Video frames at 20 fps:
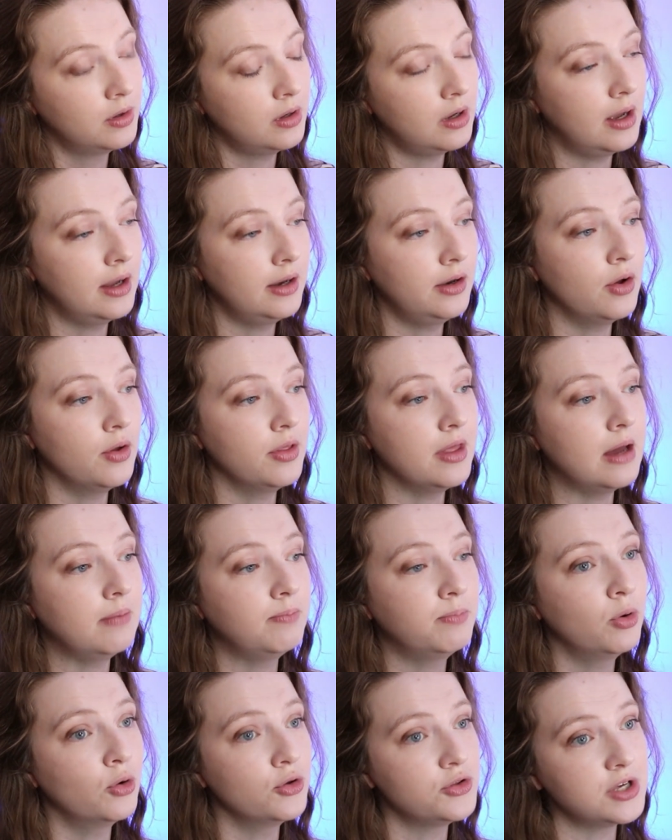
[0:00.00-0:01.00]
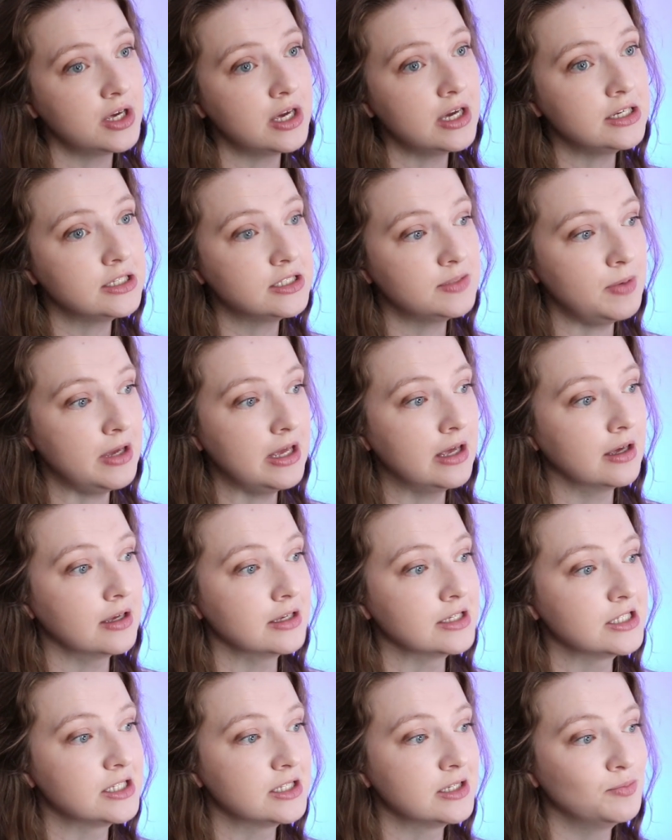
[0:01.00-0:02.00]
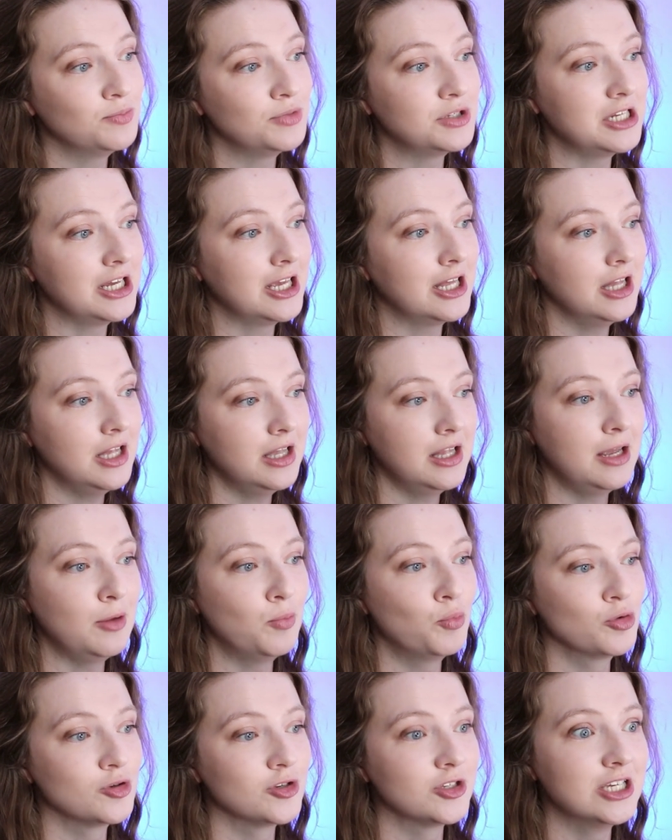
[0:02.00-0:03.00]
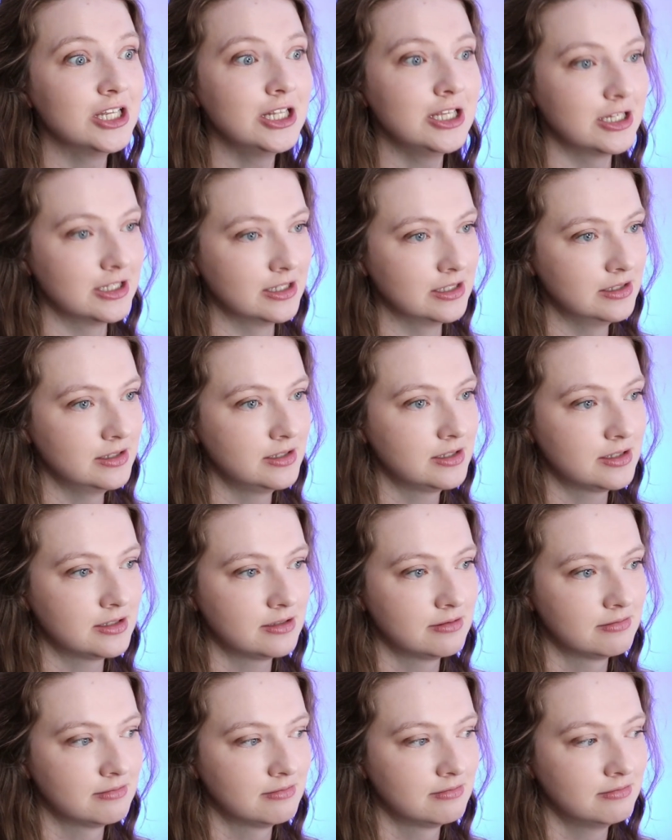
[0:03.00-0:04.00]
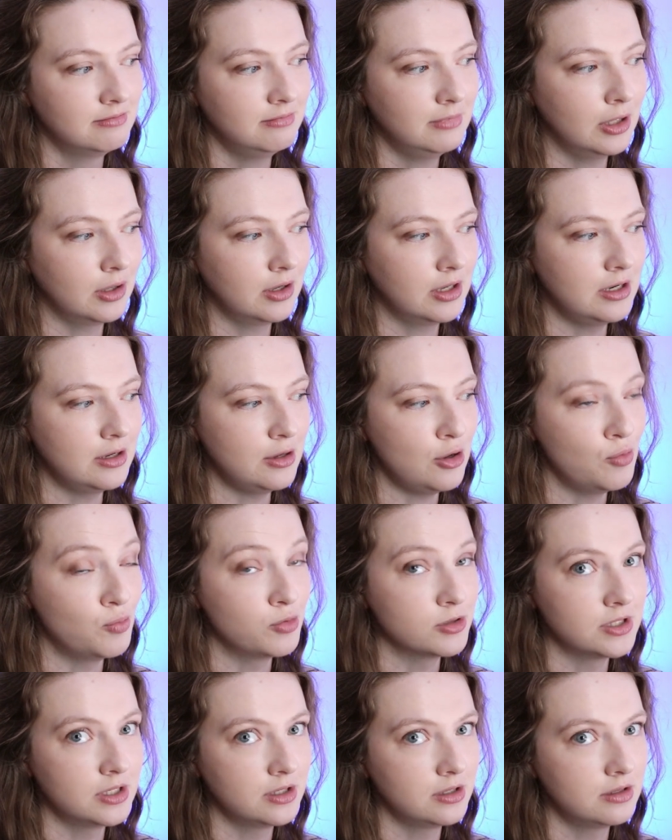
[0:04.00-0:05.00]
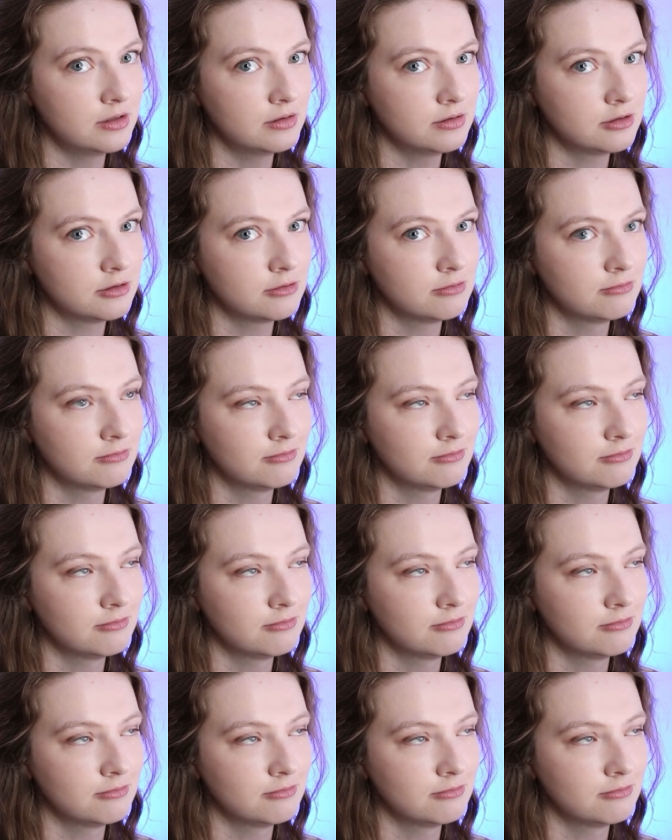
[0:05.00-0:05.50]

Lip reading: I know that Portuguese speakers, particularly Brazilians, looking at you Brazilians,